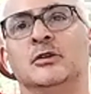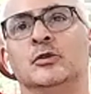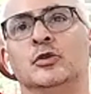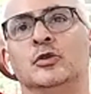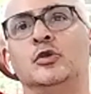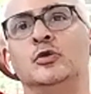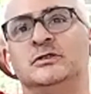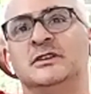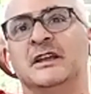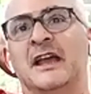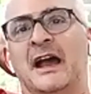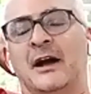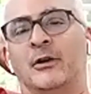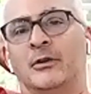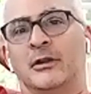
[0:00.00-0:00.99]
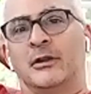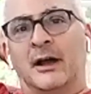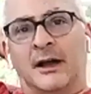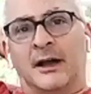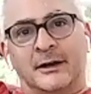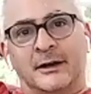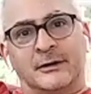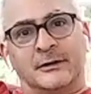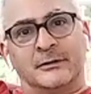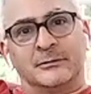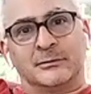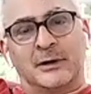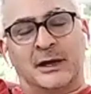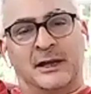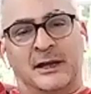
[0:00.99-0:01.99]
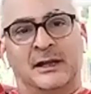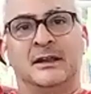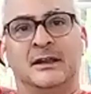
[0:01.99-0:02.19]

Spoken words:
who's the outlier, right?